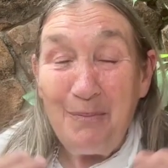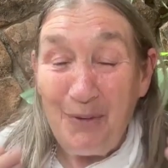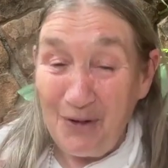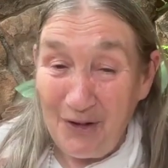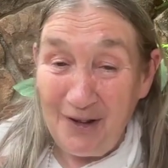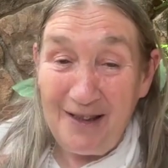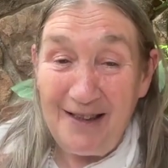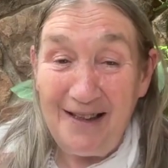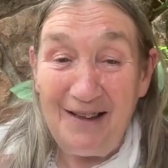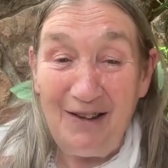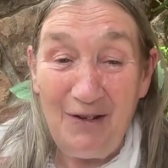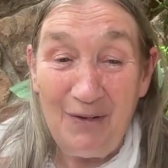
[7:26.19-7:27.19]
Put on
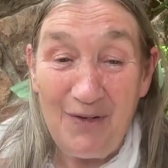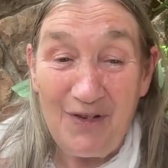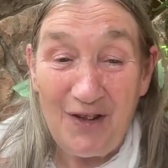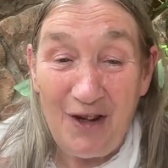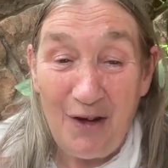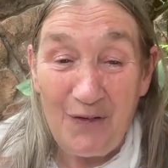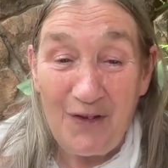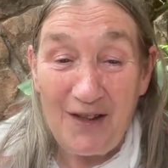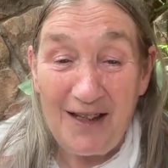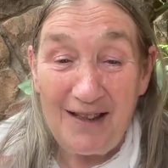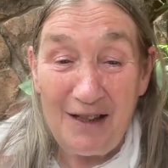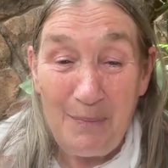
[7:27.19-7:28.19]
clean clothes after the
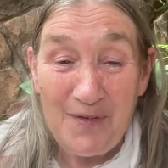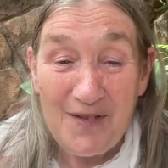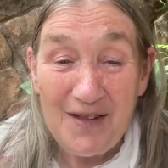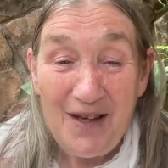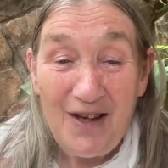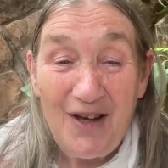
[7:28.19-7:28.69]
eclipse,